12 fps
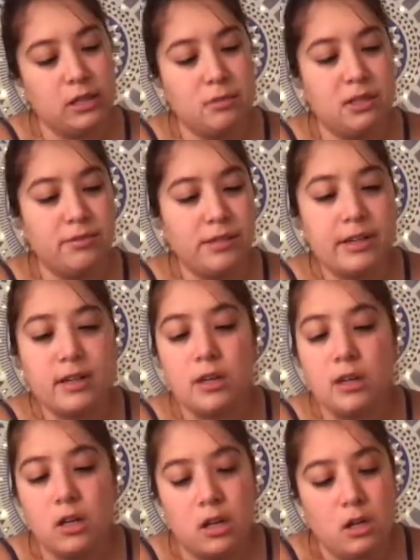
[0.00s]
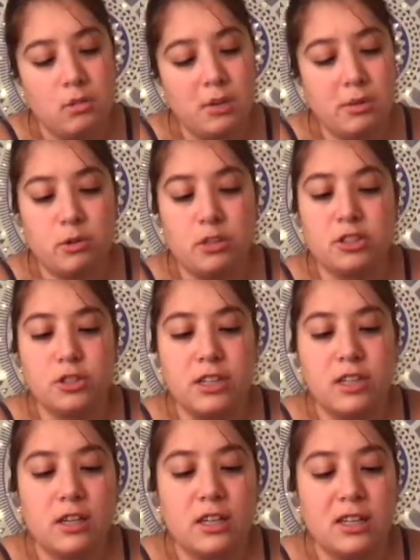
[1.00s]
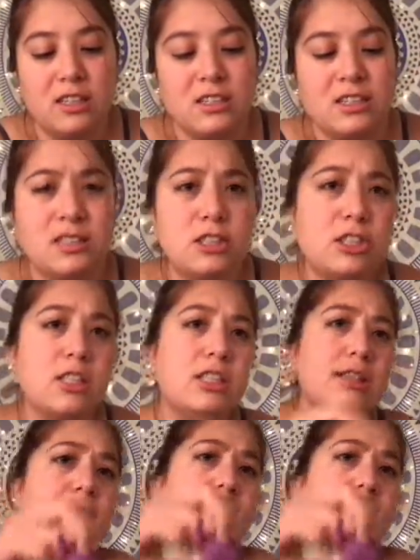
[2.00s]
This was in his goodie bag from the breeder. It's